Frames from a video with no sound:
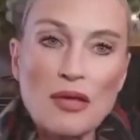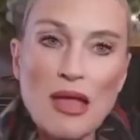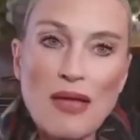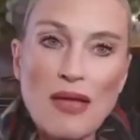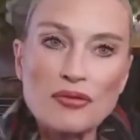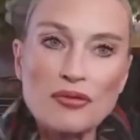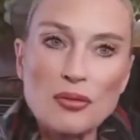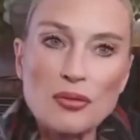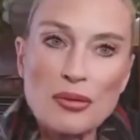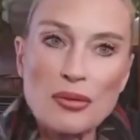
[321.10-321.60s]
you
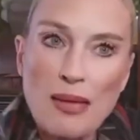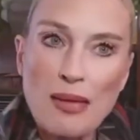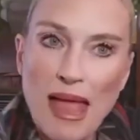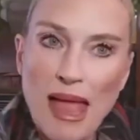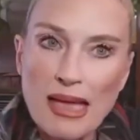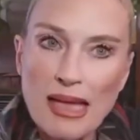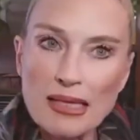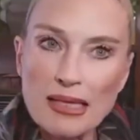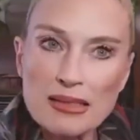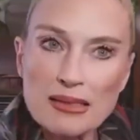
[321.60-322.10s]
have to
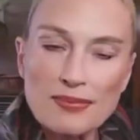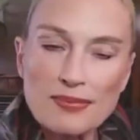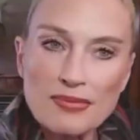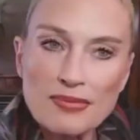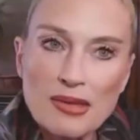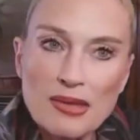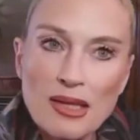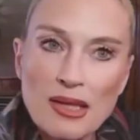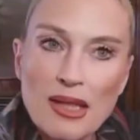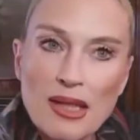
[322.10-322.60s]
repack it,
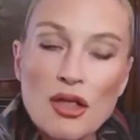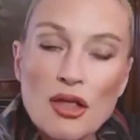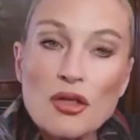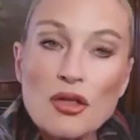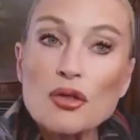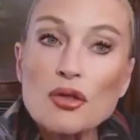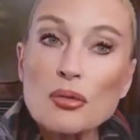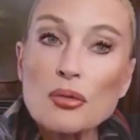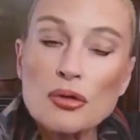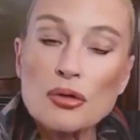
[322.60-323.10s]

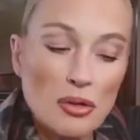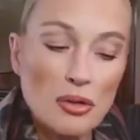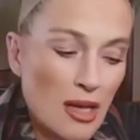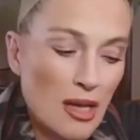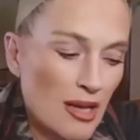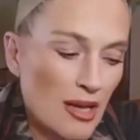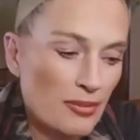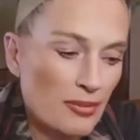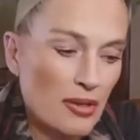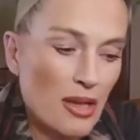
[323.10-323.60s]
you would
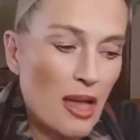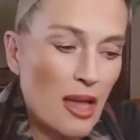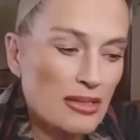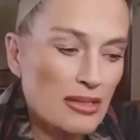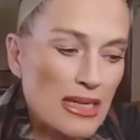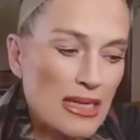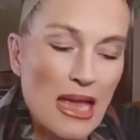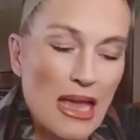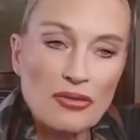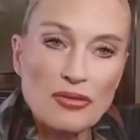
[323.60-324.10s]

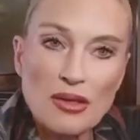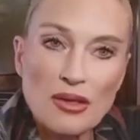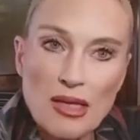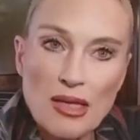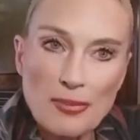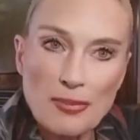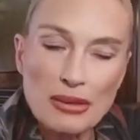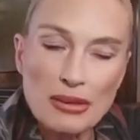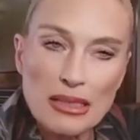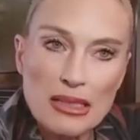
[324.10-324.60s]
contact the
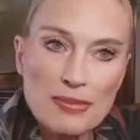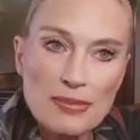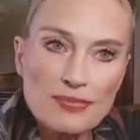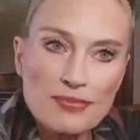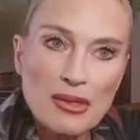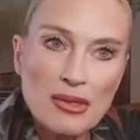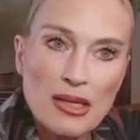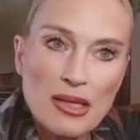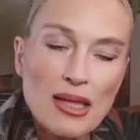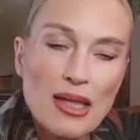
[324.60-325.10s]
company
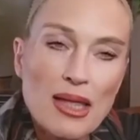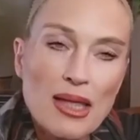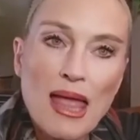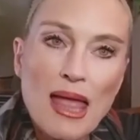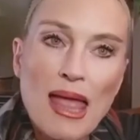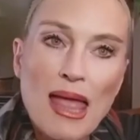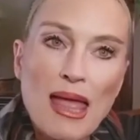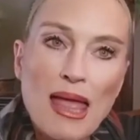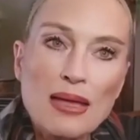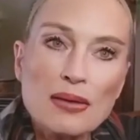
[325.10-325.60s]

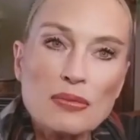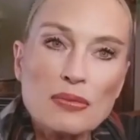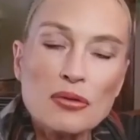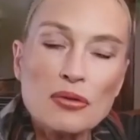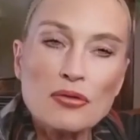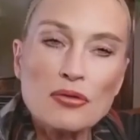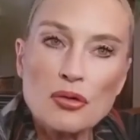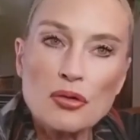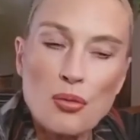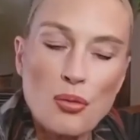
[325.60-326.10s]
and
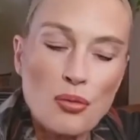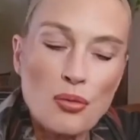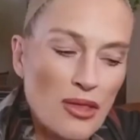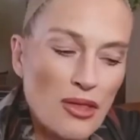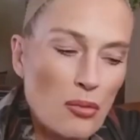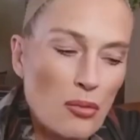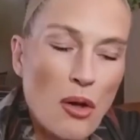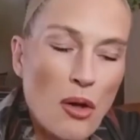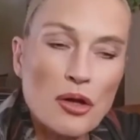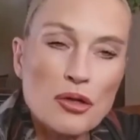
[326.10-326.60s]

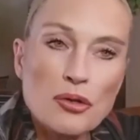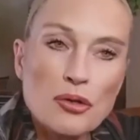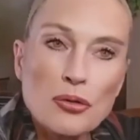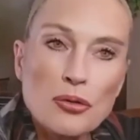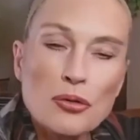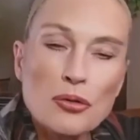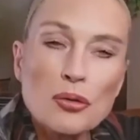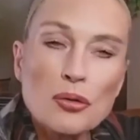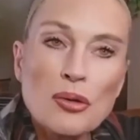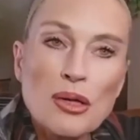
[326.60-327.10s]
they walk you
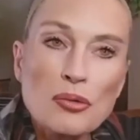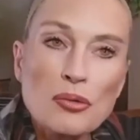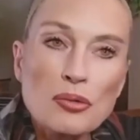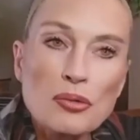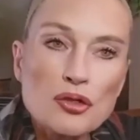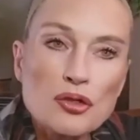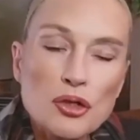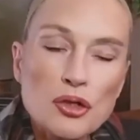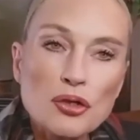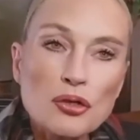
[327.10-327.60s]
through a
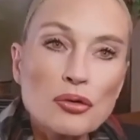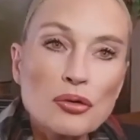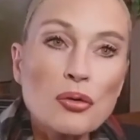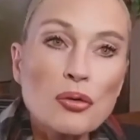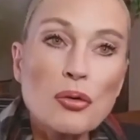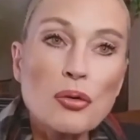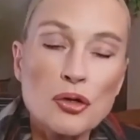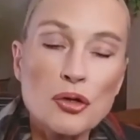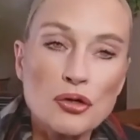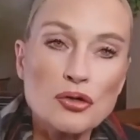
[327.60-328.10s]
return,
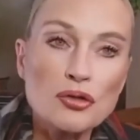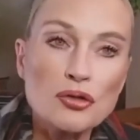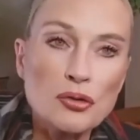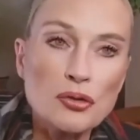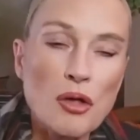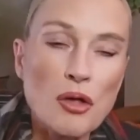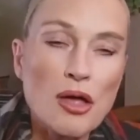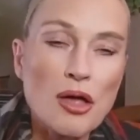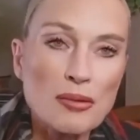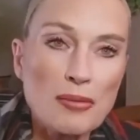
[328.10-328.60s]
or you can do
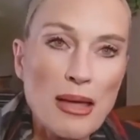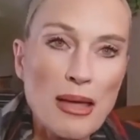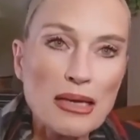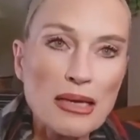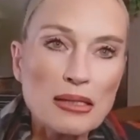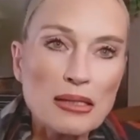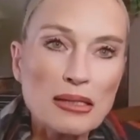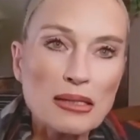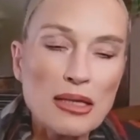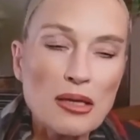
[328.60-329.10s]
it
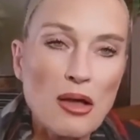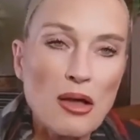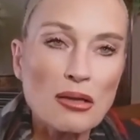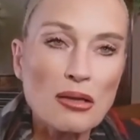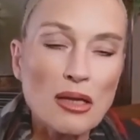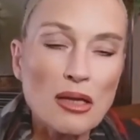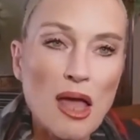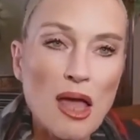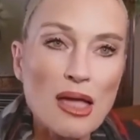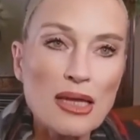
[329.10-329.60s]
automatically
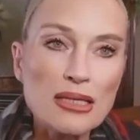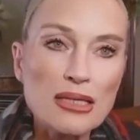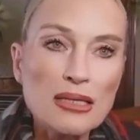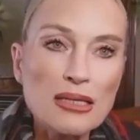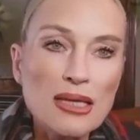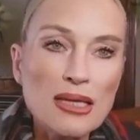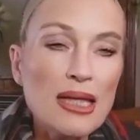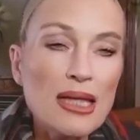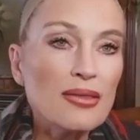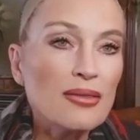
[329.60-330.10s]

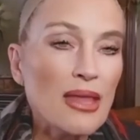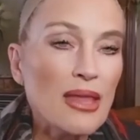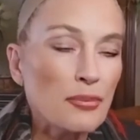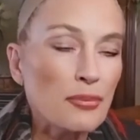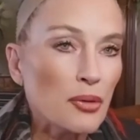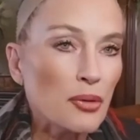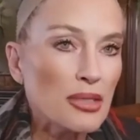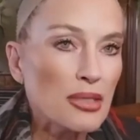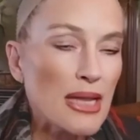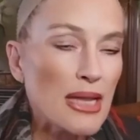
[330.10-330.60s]
online. They
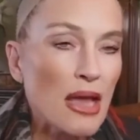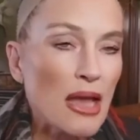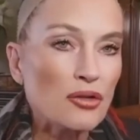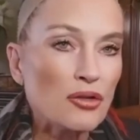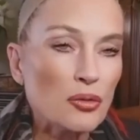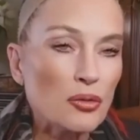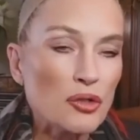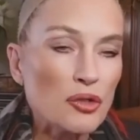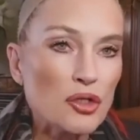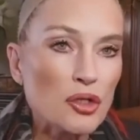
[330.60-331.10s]
print out
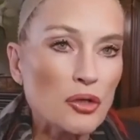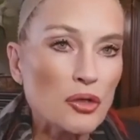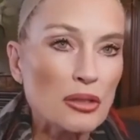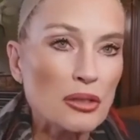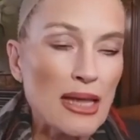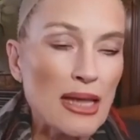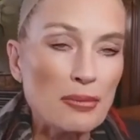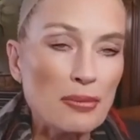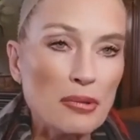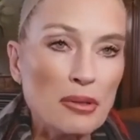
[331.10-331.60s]
your return
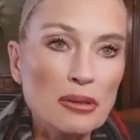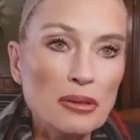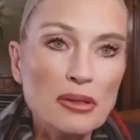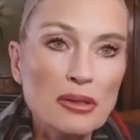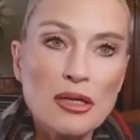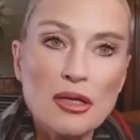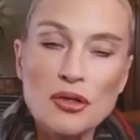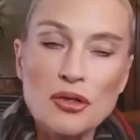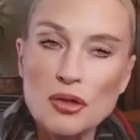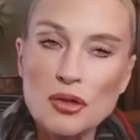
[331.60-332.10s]
label.
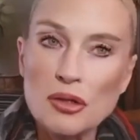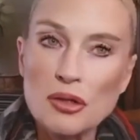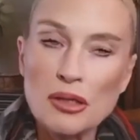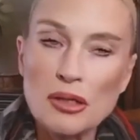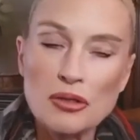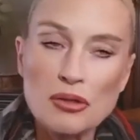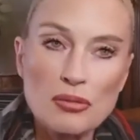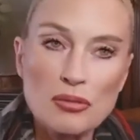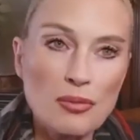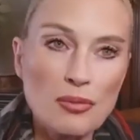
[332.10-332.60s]

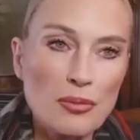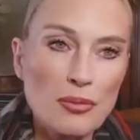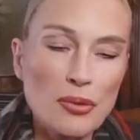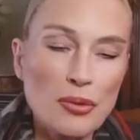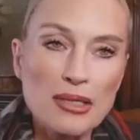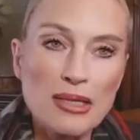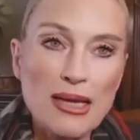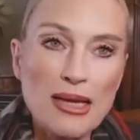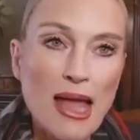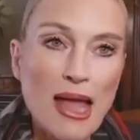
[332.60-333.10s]
You
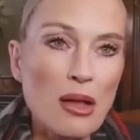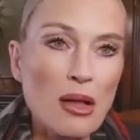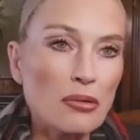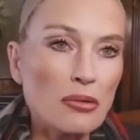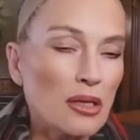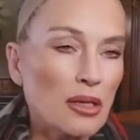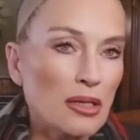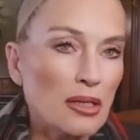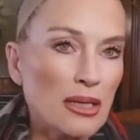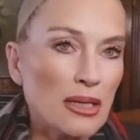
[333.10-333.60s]
print it
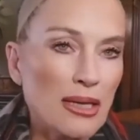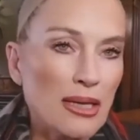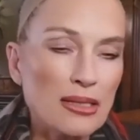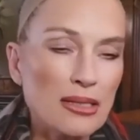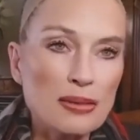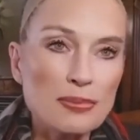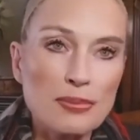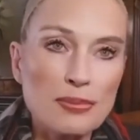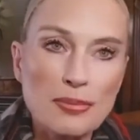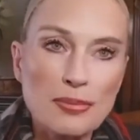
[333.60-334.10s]
out, cut
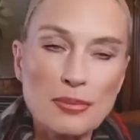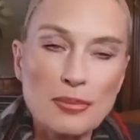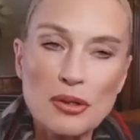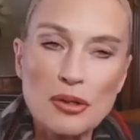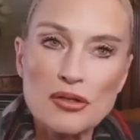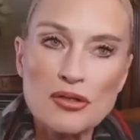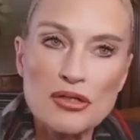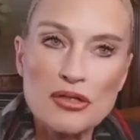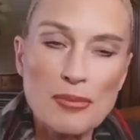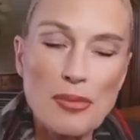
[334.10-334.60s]
it,
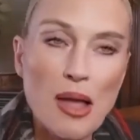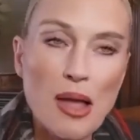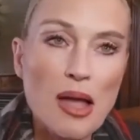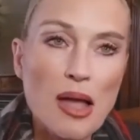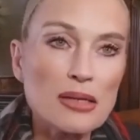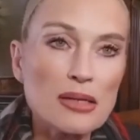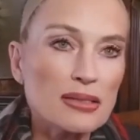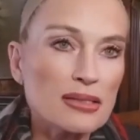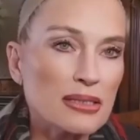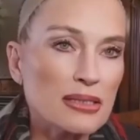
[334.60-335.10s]
put it to the
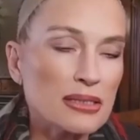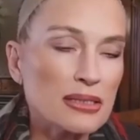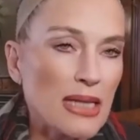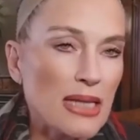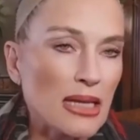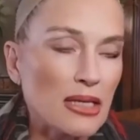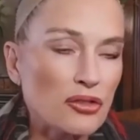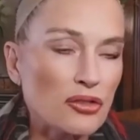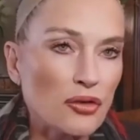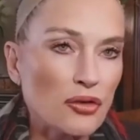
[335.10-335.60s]
box,
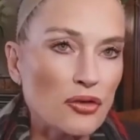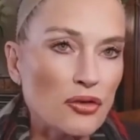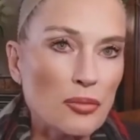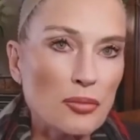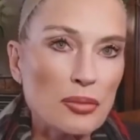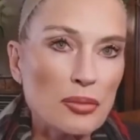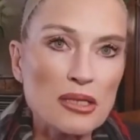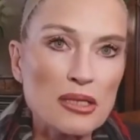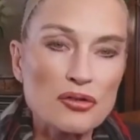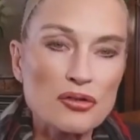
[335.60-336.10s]
take it to
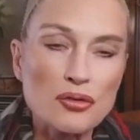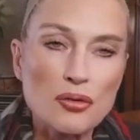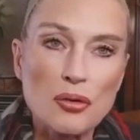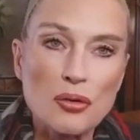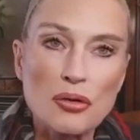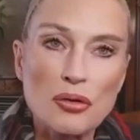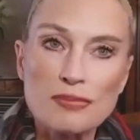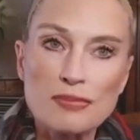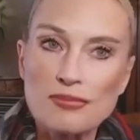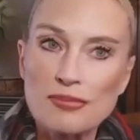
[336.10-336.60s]
the UPS
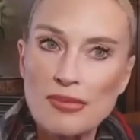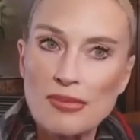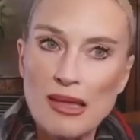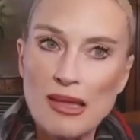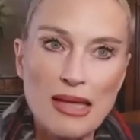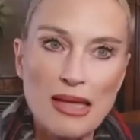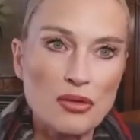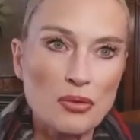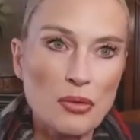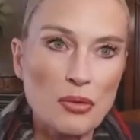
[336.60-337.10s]
store,
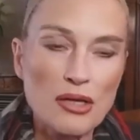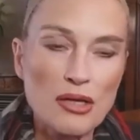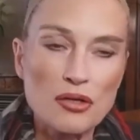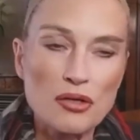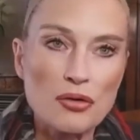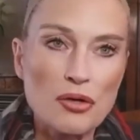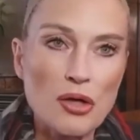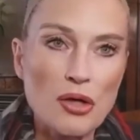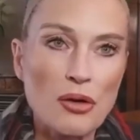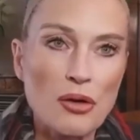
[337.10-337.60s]
and away
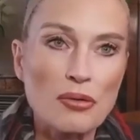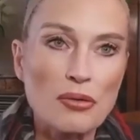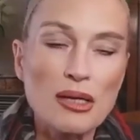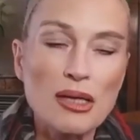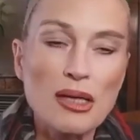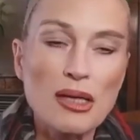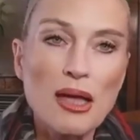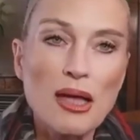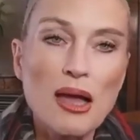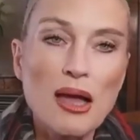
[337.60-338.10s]
you go
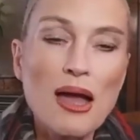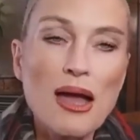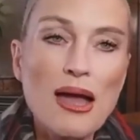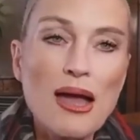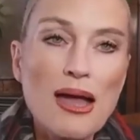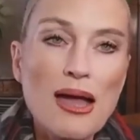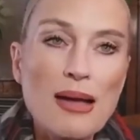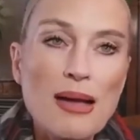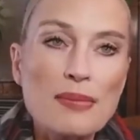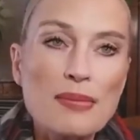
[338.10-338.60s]

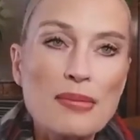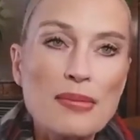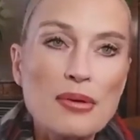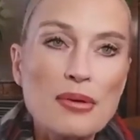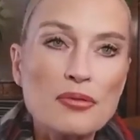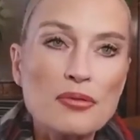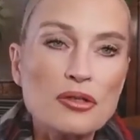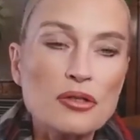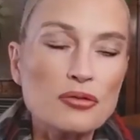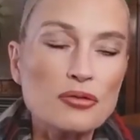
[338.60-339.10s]

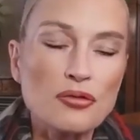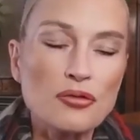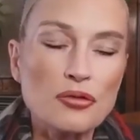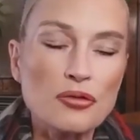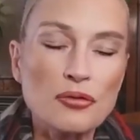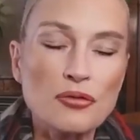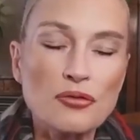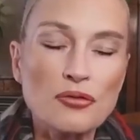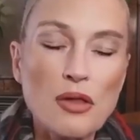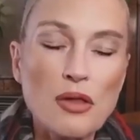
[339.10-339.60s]

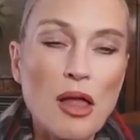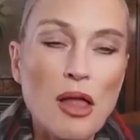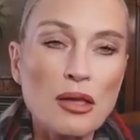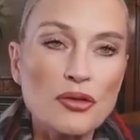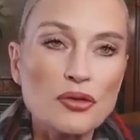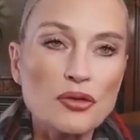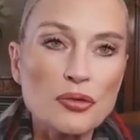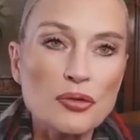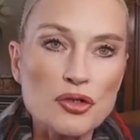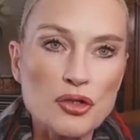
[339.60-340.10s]
for a
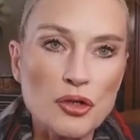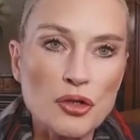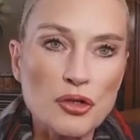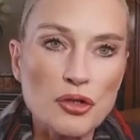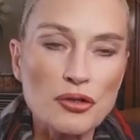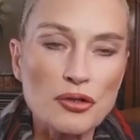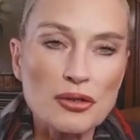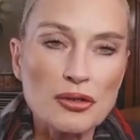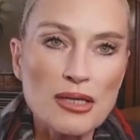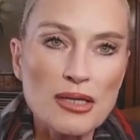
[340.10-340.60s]
flawless
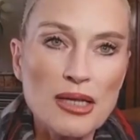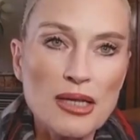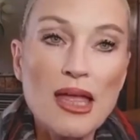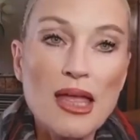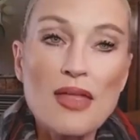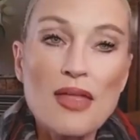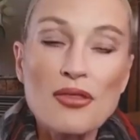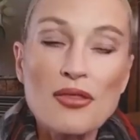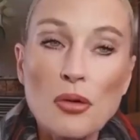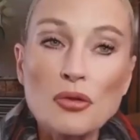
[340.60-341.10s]
return.
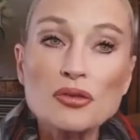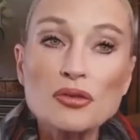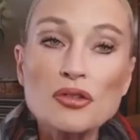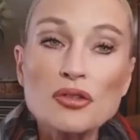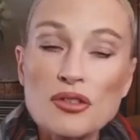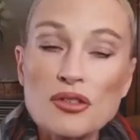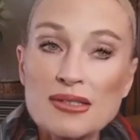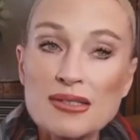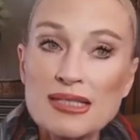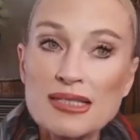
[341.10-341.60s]
Those are
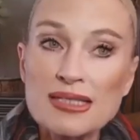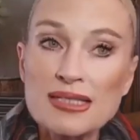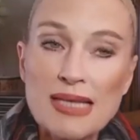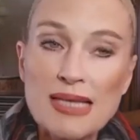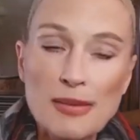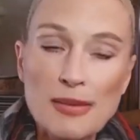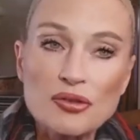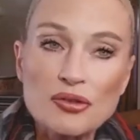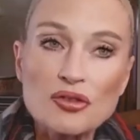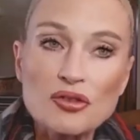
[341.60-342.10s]
just the
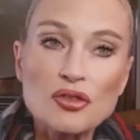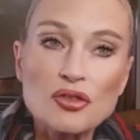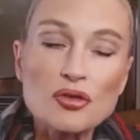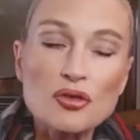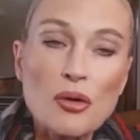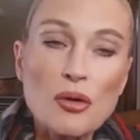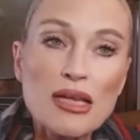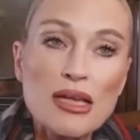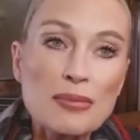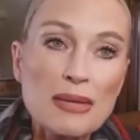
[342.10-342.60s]
steps. Just
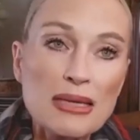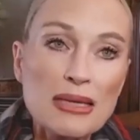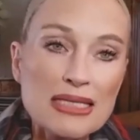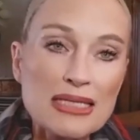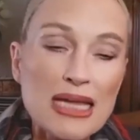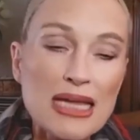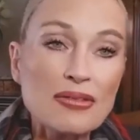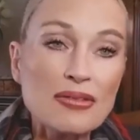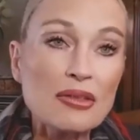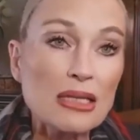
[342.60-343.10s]
try to
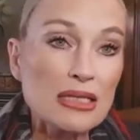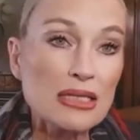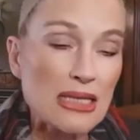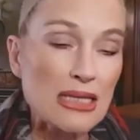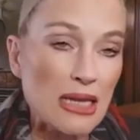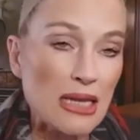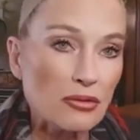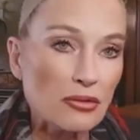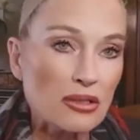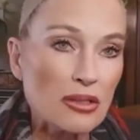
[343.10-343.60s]
maintain the
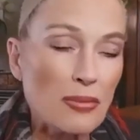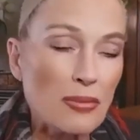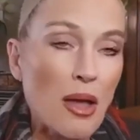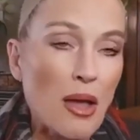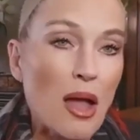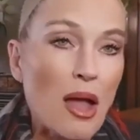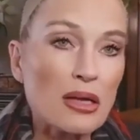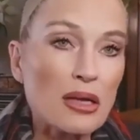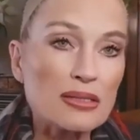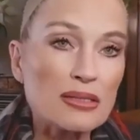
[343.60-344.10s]
integrity of the
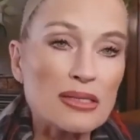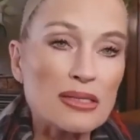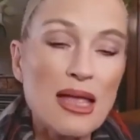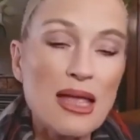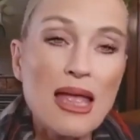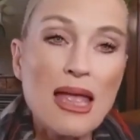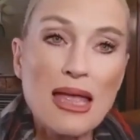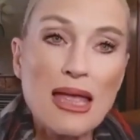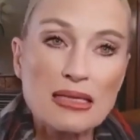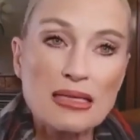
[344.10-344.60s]
box
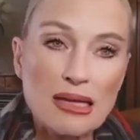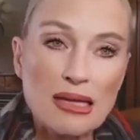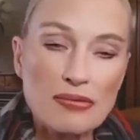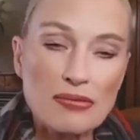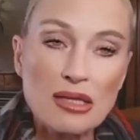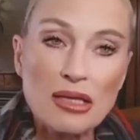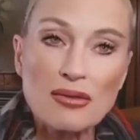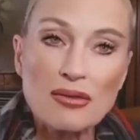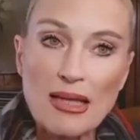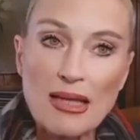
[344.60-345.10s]
and
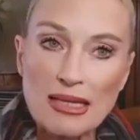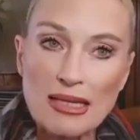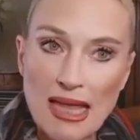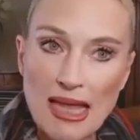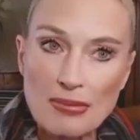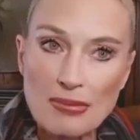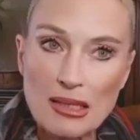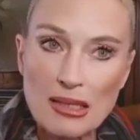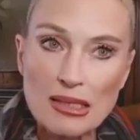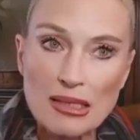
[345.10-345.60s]
everything that
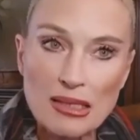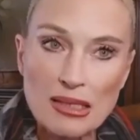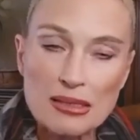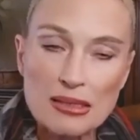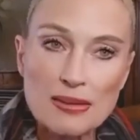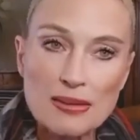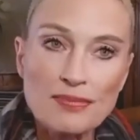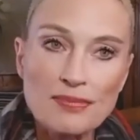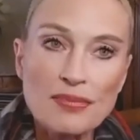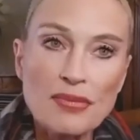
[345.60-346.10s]
came in
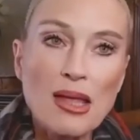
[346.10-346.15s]
it